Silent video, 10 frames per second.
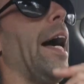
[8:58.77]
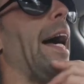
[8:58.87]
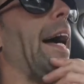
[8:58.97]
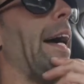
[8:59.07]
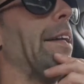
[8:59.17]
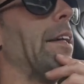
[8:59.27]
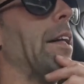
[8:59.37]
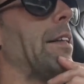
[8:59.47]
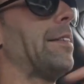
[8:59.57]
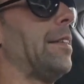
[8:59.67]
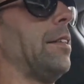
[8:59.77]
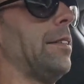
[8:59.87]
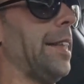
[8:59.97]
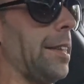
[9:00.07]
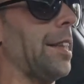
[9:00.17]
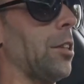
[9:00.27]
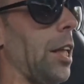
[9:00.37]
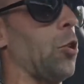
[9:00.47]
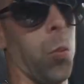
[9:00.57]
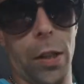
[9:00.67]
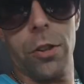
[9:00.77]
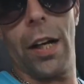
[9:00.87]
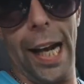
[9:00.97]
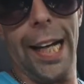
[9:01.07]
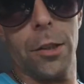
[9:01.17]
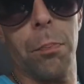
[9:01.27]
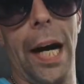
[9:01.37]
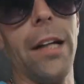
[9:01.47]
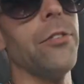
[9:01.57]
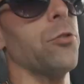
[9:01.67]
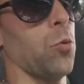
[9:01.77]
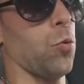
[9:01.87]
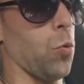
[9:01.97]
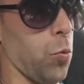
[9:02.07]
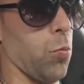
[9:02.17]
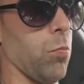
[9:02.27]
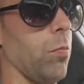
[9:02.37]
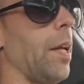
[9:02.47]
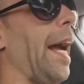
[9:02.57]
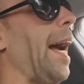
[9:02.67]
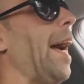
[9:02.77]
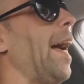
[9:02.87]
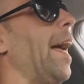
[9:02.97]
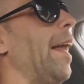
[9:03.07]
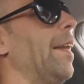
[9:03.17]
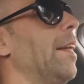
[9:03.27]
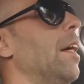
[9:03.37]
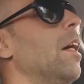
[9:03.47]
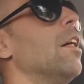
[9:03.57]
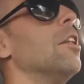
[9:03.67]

And it was the last path. And